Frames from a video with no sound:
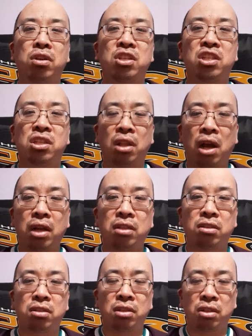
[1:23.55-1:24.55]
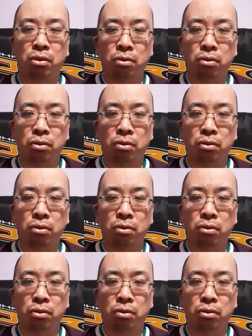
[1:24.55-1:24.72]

slots to